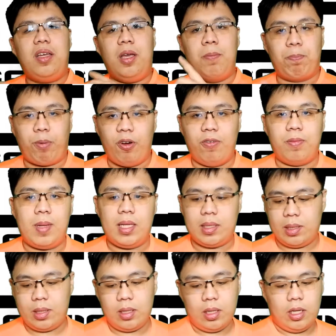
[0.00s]

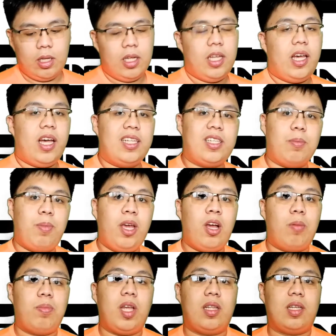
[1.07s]
improvements. It's a big
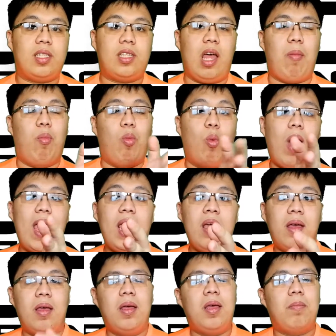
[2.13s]
update this time. Why?
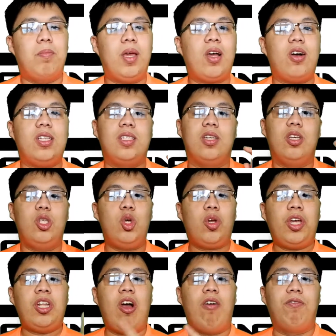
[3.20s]
Because you
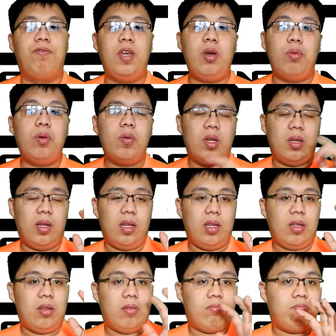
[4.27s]
can now view
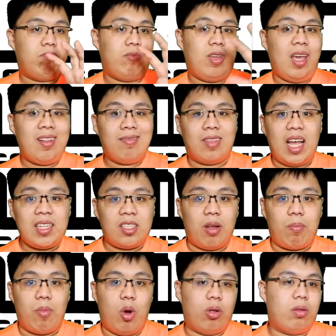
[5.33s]
in desktop
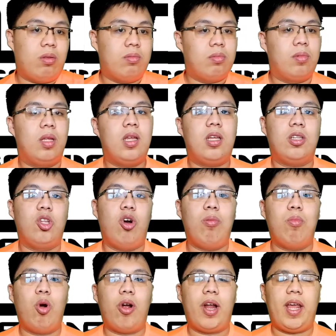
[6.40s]
mode. No
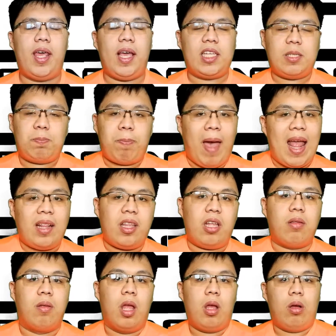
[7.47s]
more
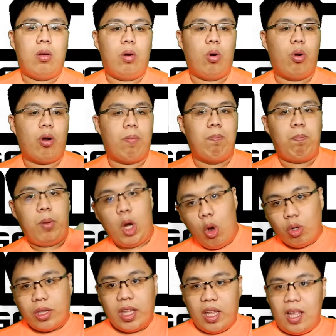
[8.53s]
expanded or
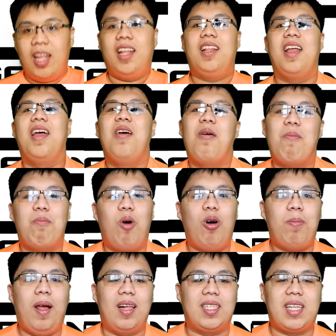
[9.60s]
bloated
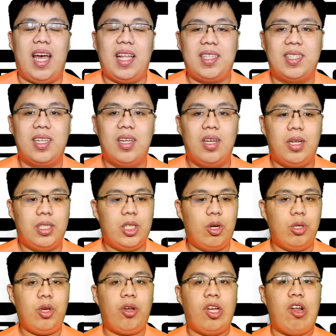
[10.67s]
mobile sites. So
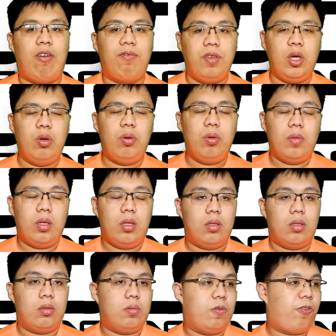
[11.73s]
you can now view,
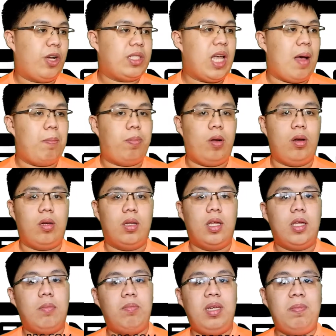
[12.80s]
for example,
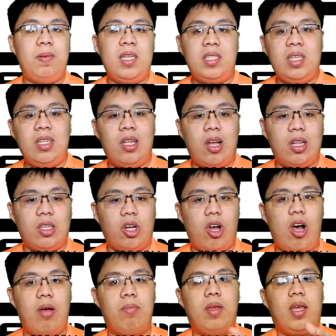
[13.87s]

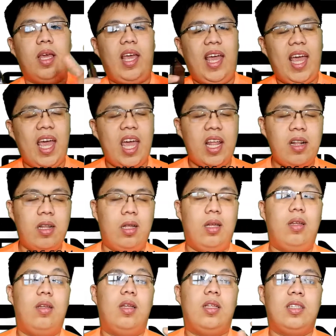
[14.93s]
bbc.com in
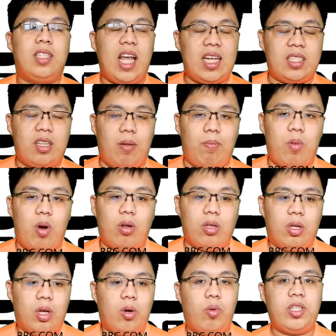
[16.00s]
desktop mode,
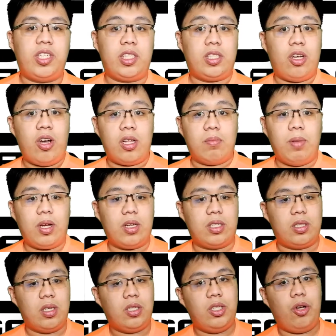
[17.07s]
which is good
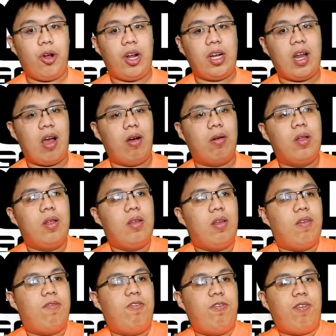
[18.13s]
because you are now
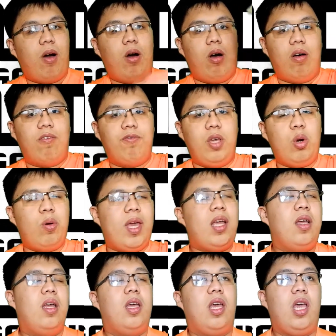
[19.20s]
viewing
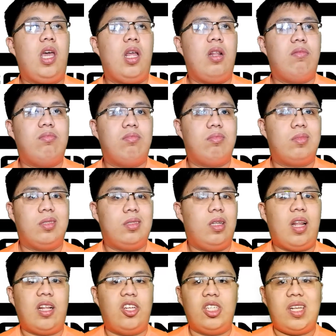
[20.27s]
in
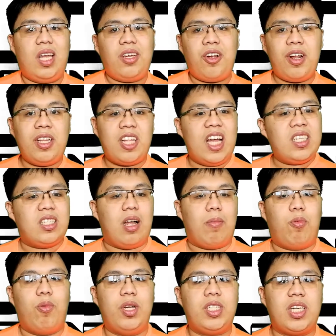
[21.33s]
just like you're in desktop,
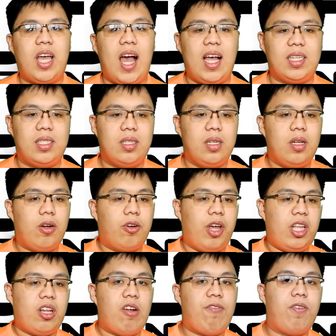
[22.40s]
which has
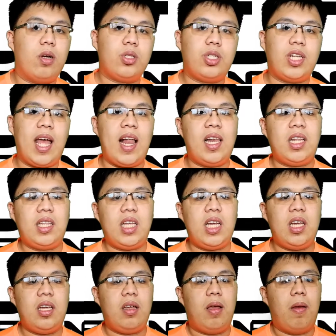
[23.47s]
greater
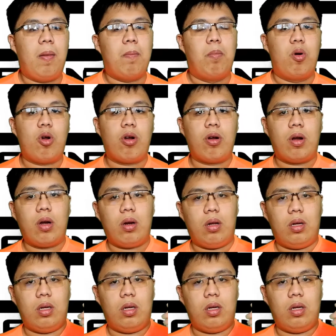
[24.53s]
functionality, more